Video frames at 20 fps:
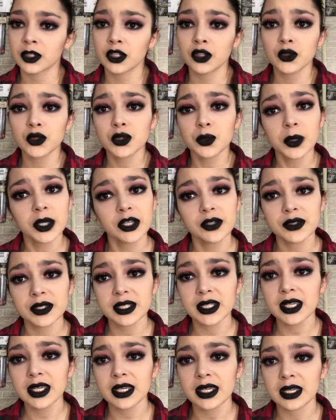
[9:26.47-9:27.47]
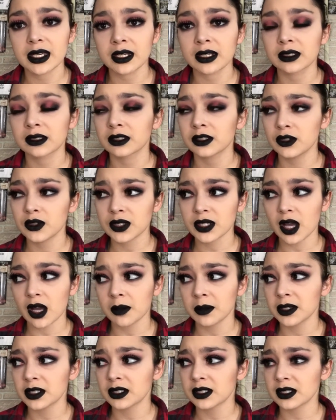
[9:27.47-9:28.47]
use what you see. Use
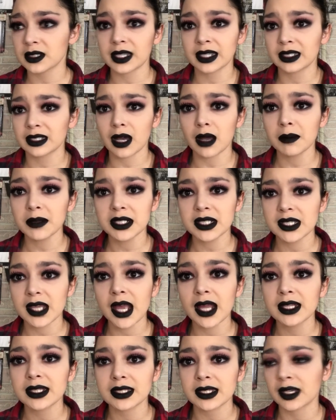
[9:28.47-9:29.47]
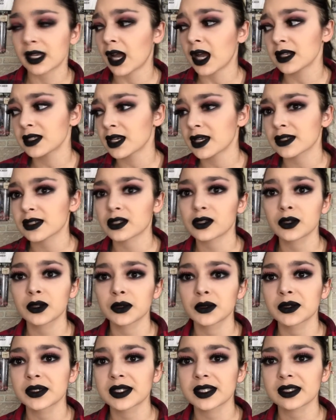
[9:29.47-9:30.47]
common sense and context
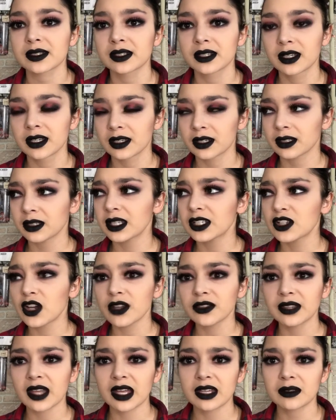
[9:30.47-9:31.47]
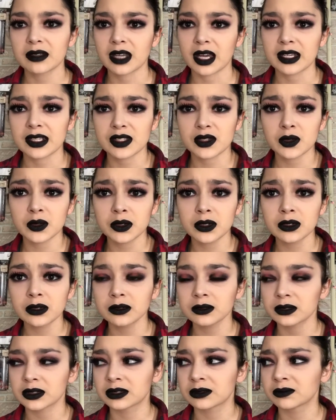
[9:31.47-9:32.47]
clues. They taught that in high
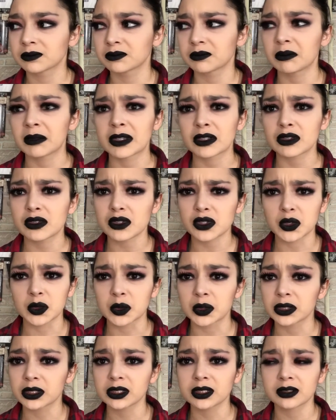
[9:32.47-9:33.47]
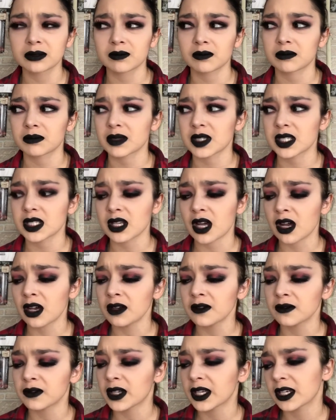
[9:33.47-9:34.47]
school and middle school and
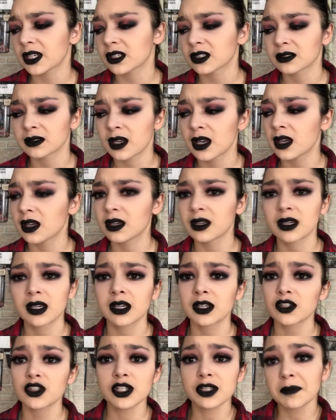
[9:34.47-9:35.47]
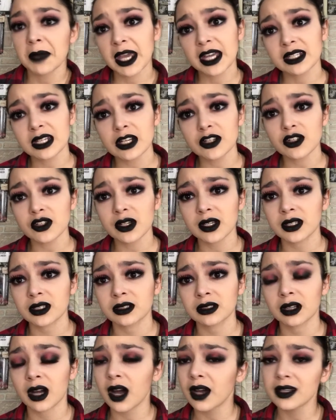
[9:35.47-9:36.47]
stuff. Like, just pay
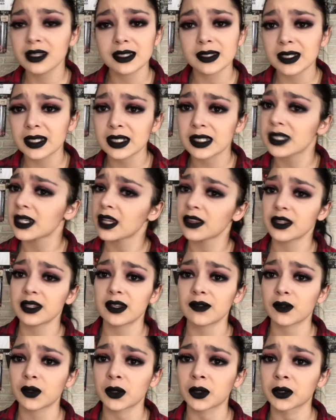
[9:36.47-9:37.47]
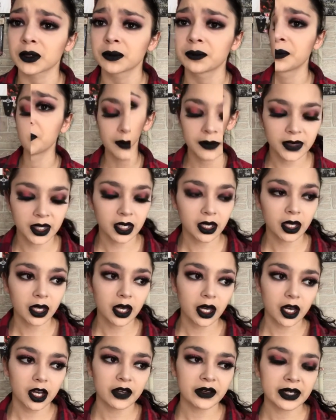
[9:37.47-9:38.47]
attention. Honestly, it's not that difficult.
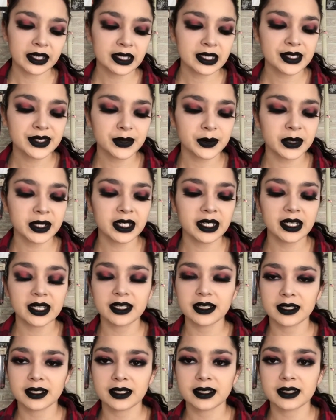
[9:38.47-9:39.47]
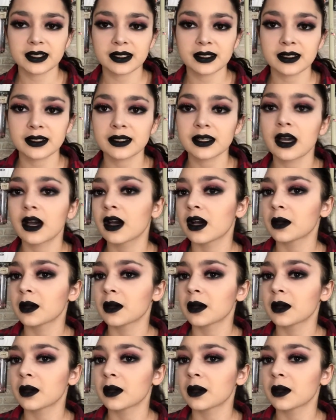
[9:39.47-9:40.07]
All right, this one is